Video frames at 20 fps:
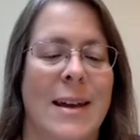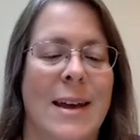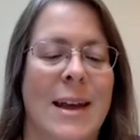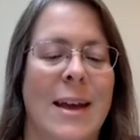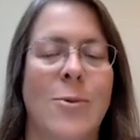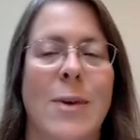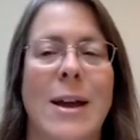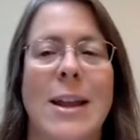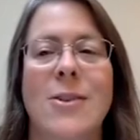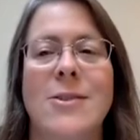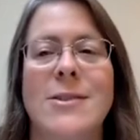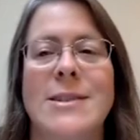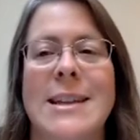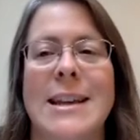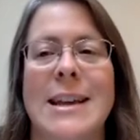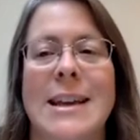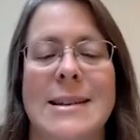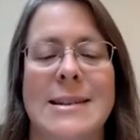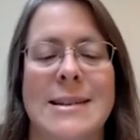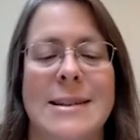And when you
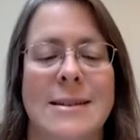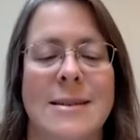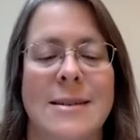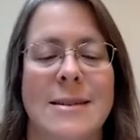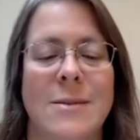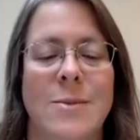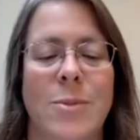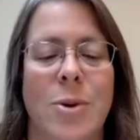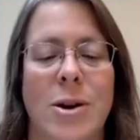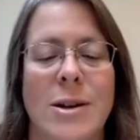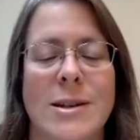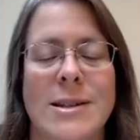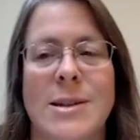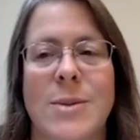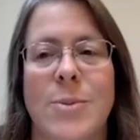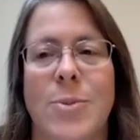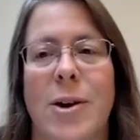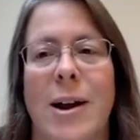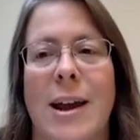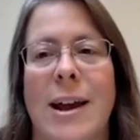see it, pause to
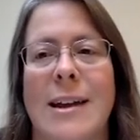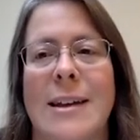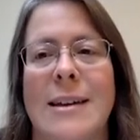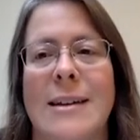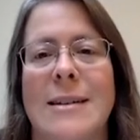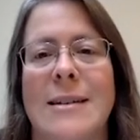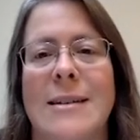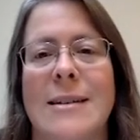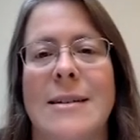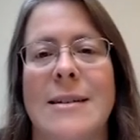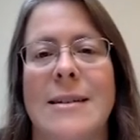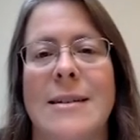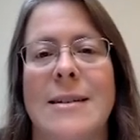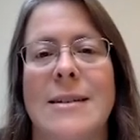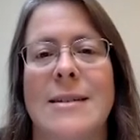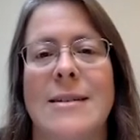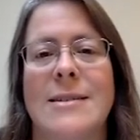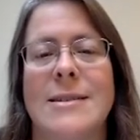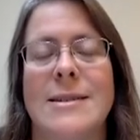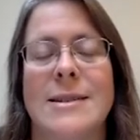pray.
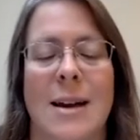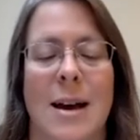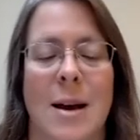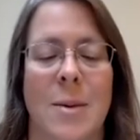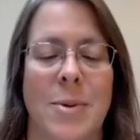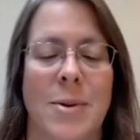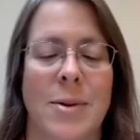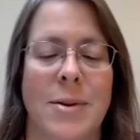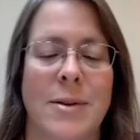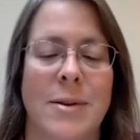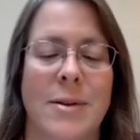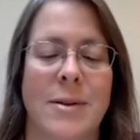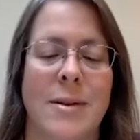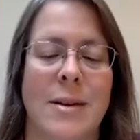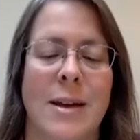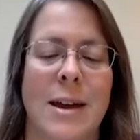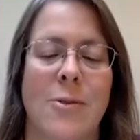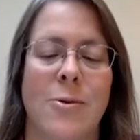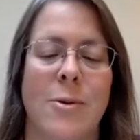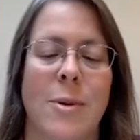Stop
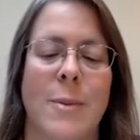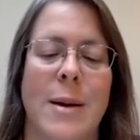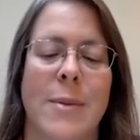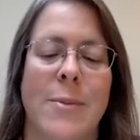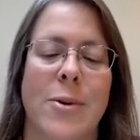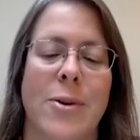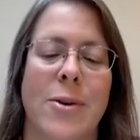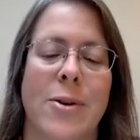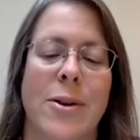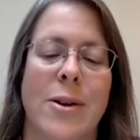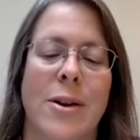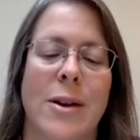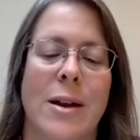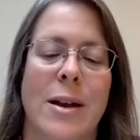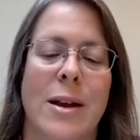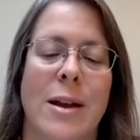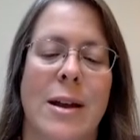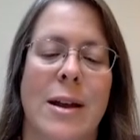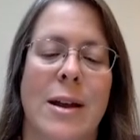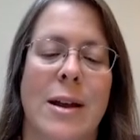and remember.
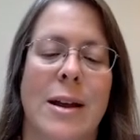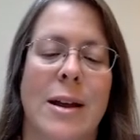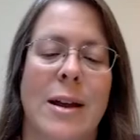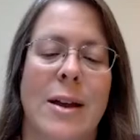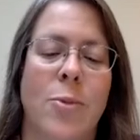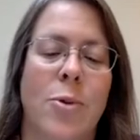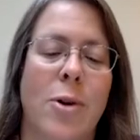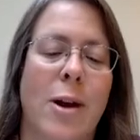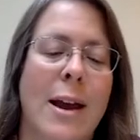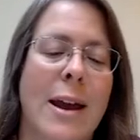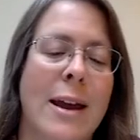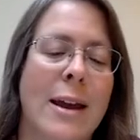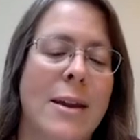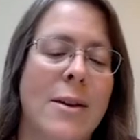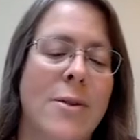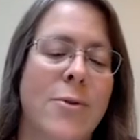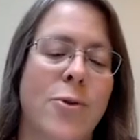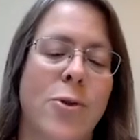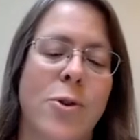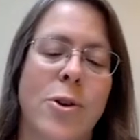
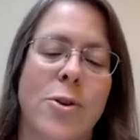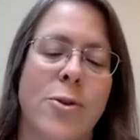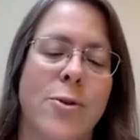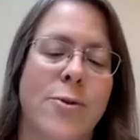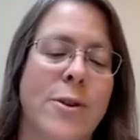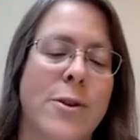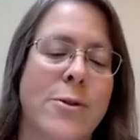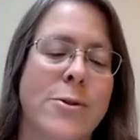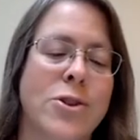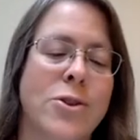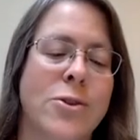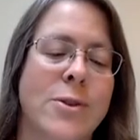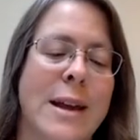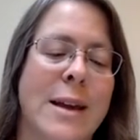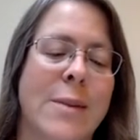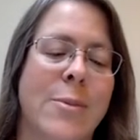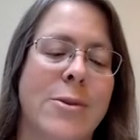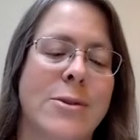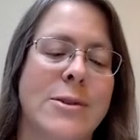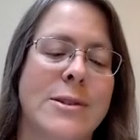Pray for your future
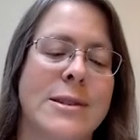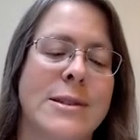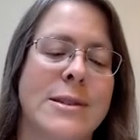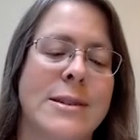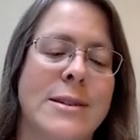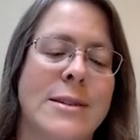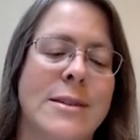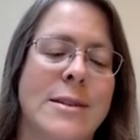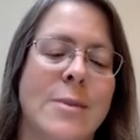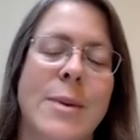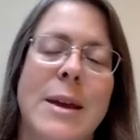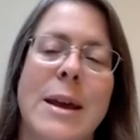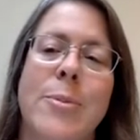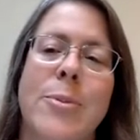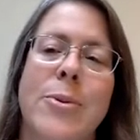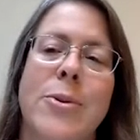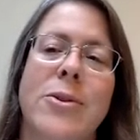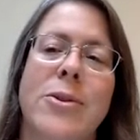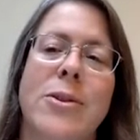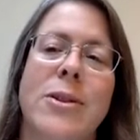neighbors, the
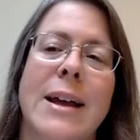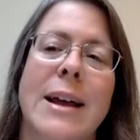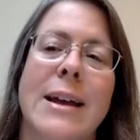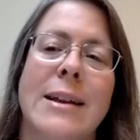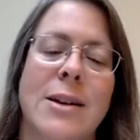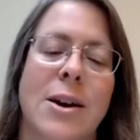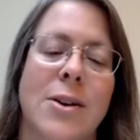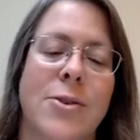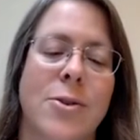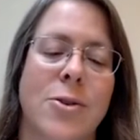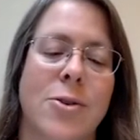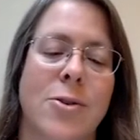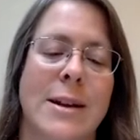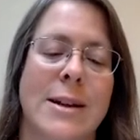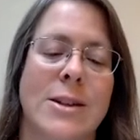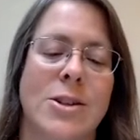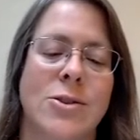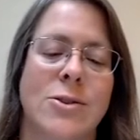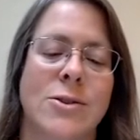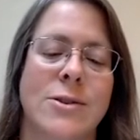people and other
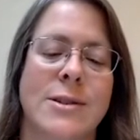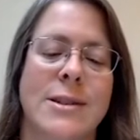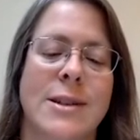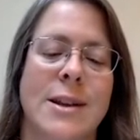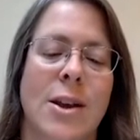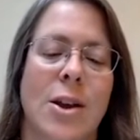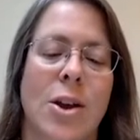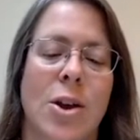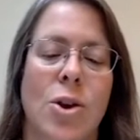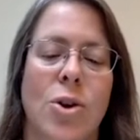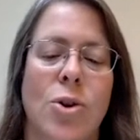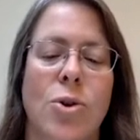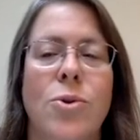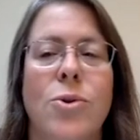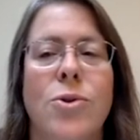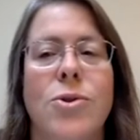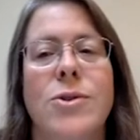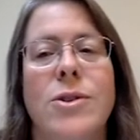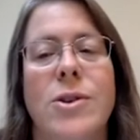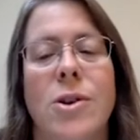creatures who
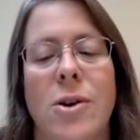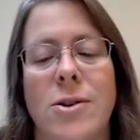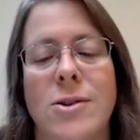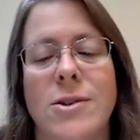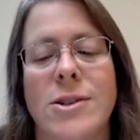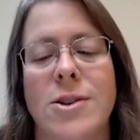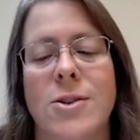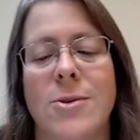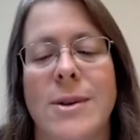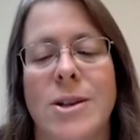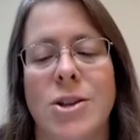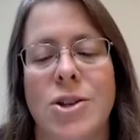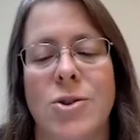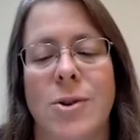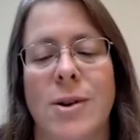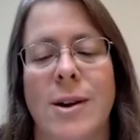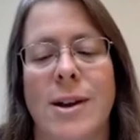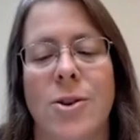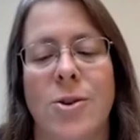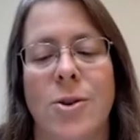could also
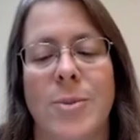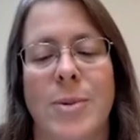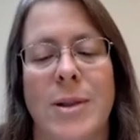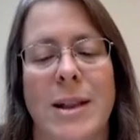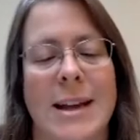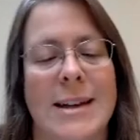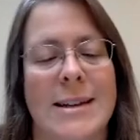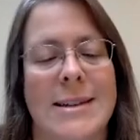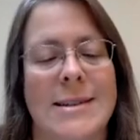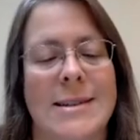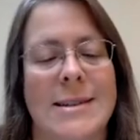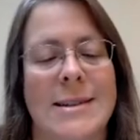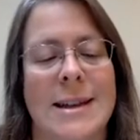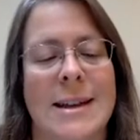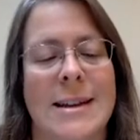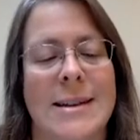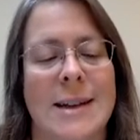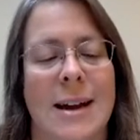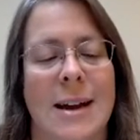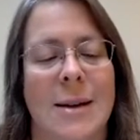enjoy your place
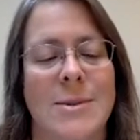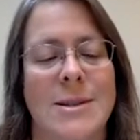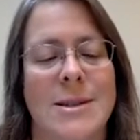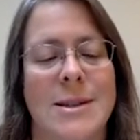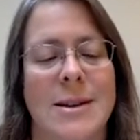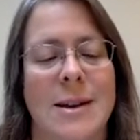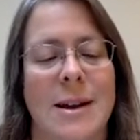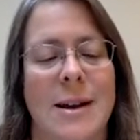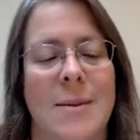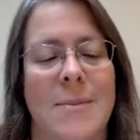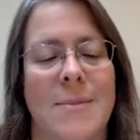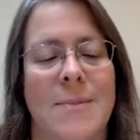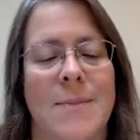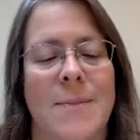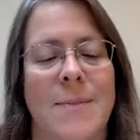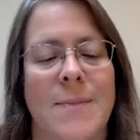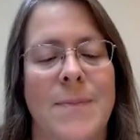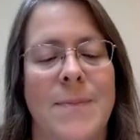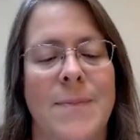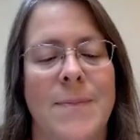in times to come.
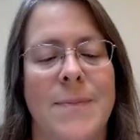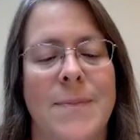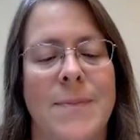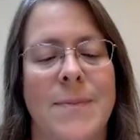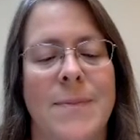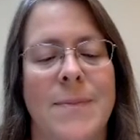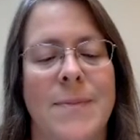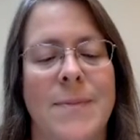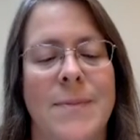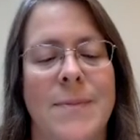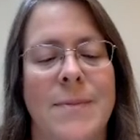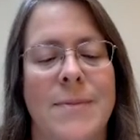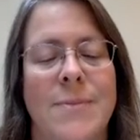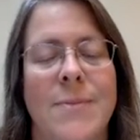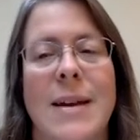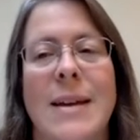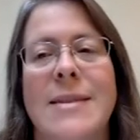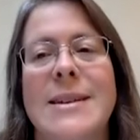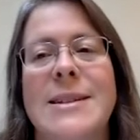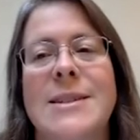
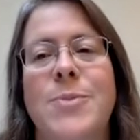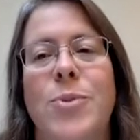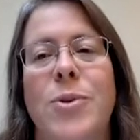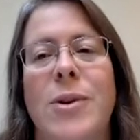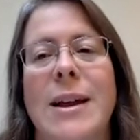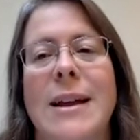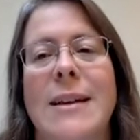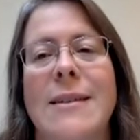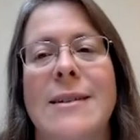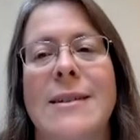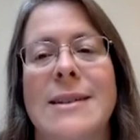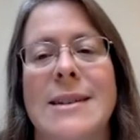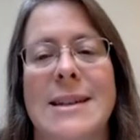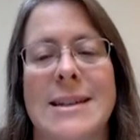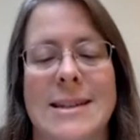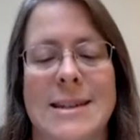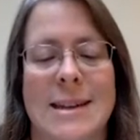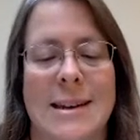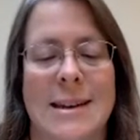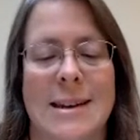May this bring the
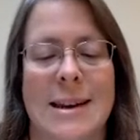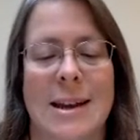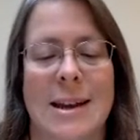distant